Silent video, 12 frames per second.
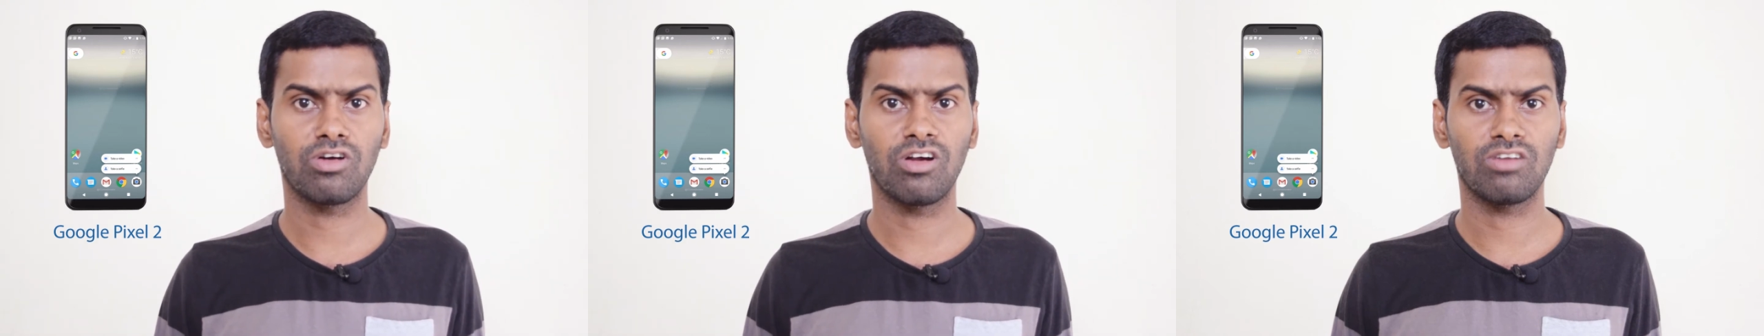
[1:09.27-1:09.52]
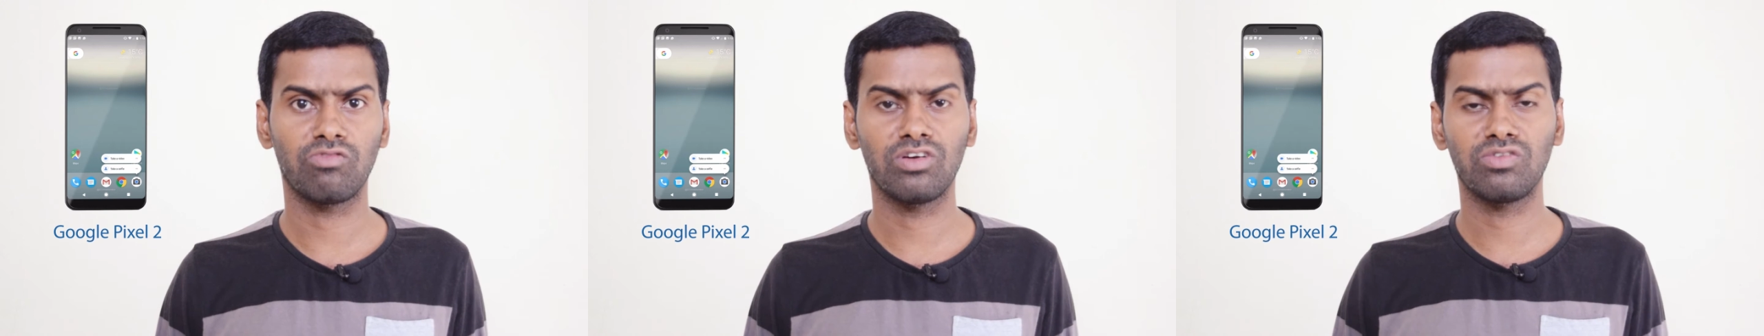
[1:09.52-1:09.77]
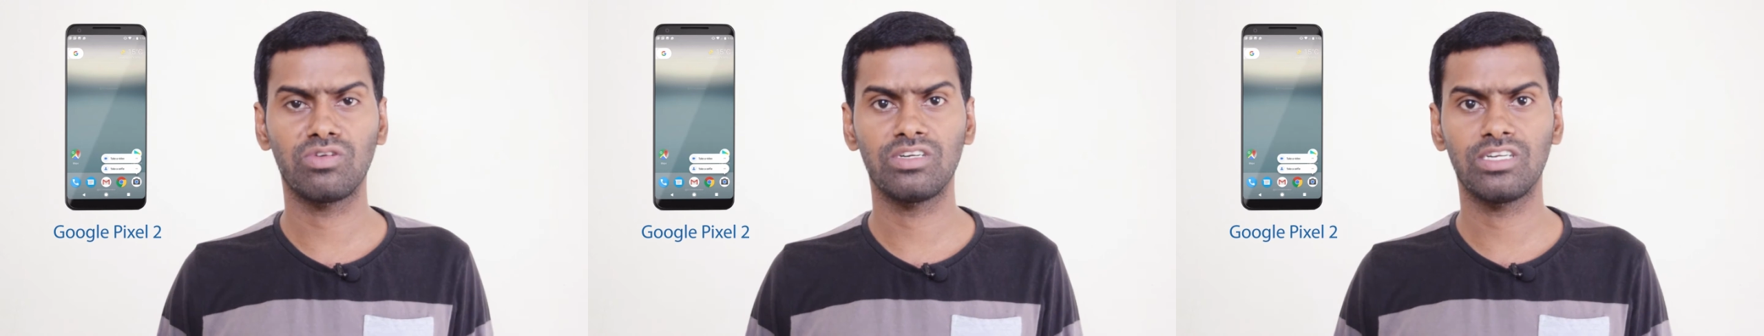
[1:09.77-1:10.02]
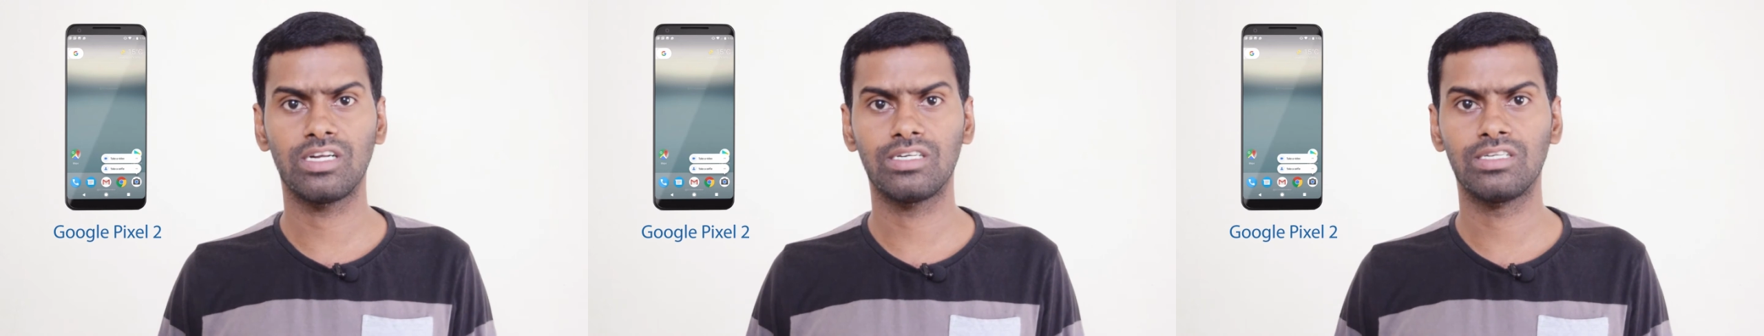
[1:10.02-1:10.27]
or
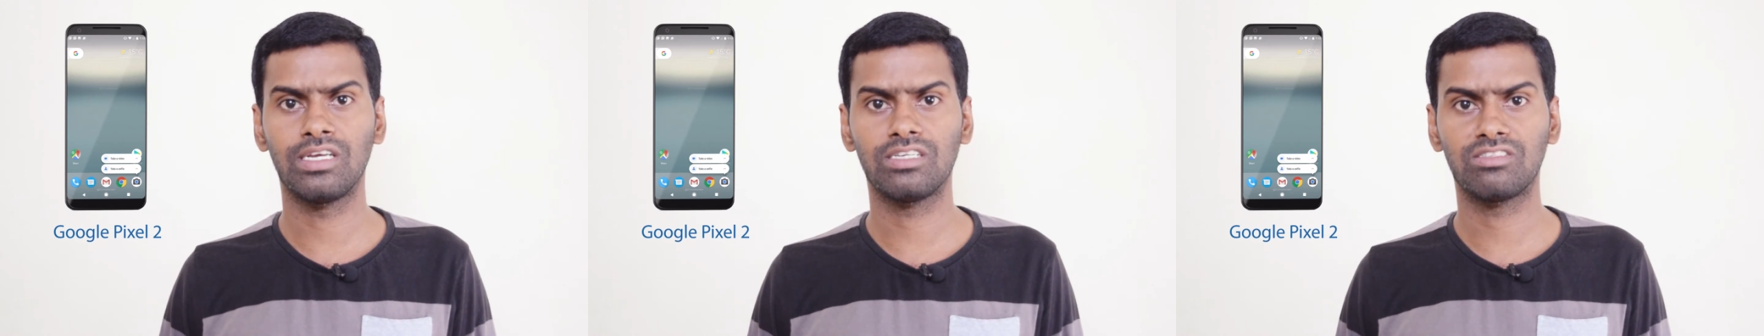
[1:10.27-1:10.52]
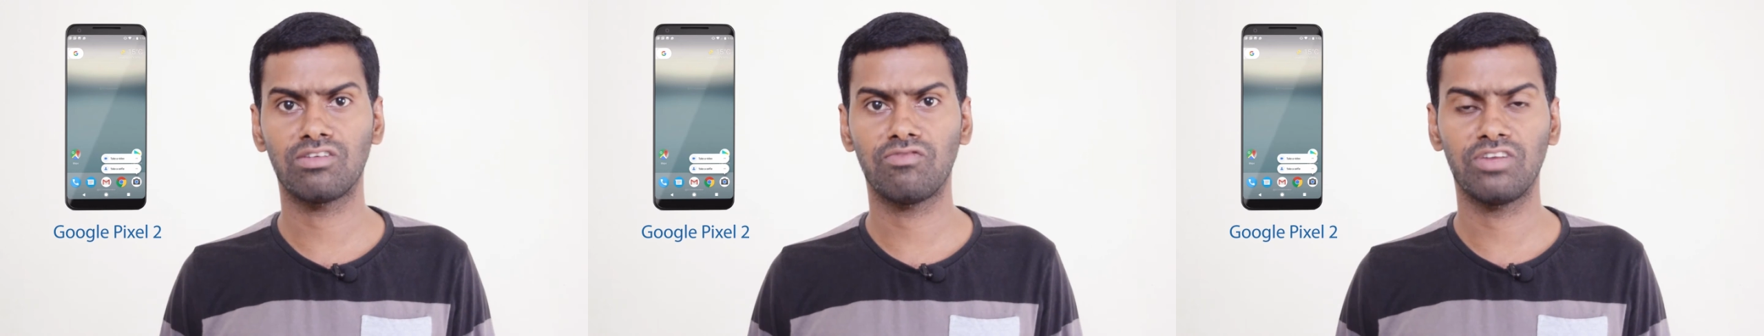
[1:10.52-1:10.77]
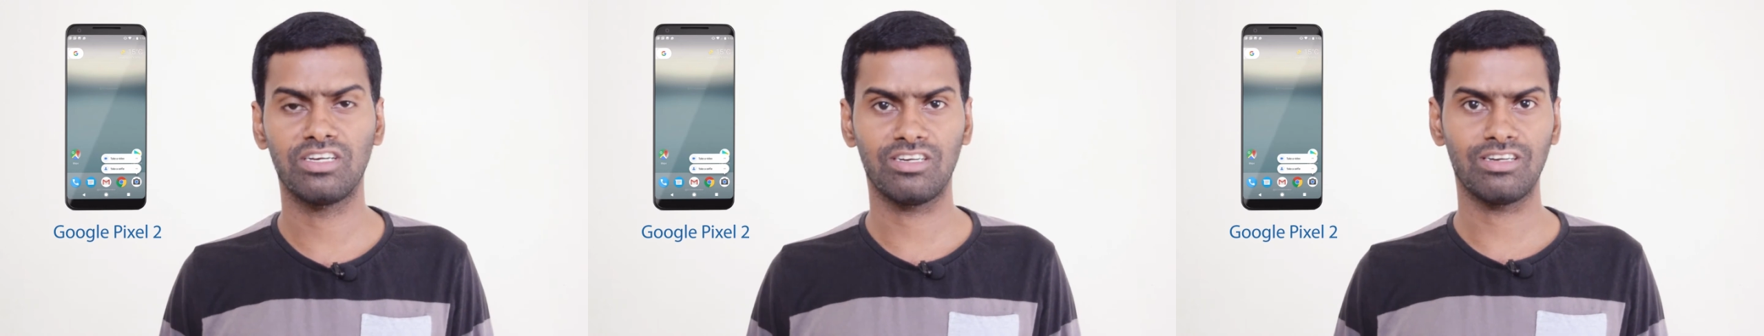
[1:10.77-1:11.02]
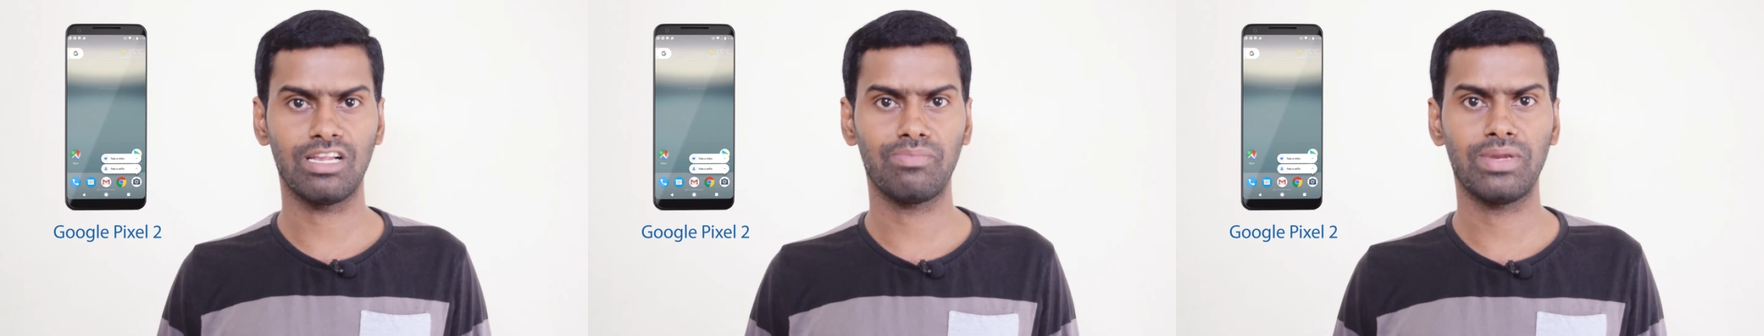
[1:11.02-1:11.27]
128 gigs of
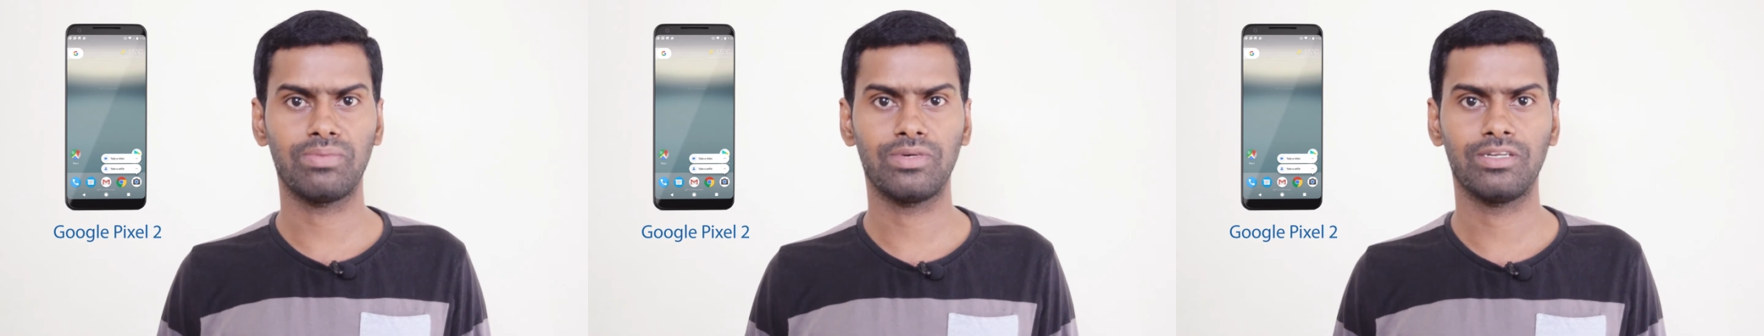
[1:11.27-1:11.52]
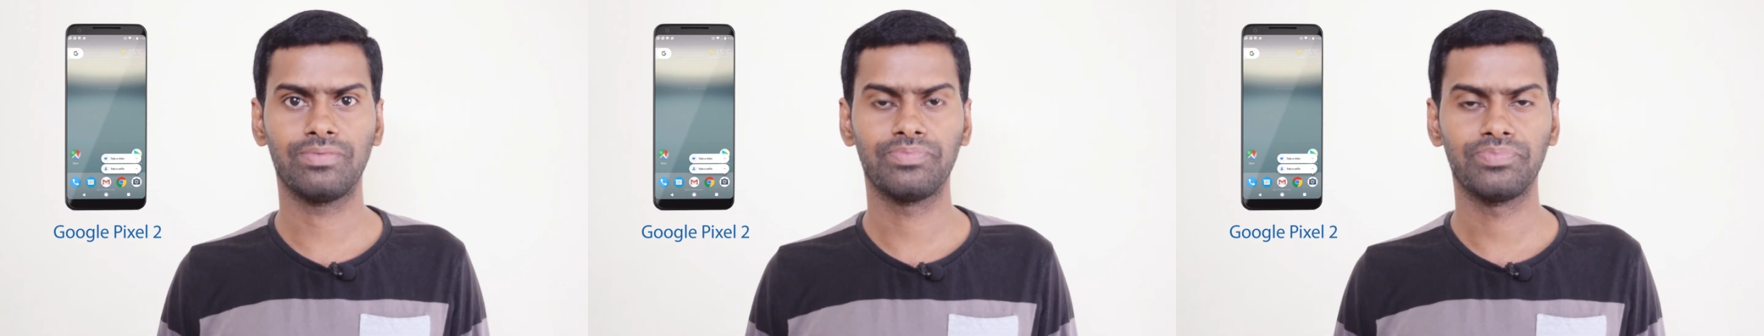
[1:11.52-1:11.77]
internal memory.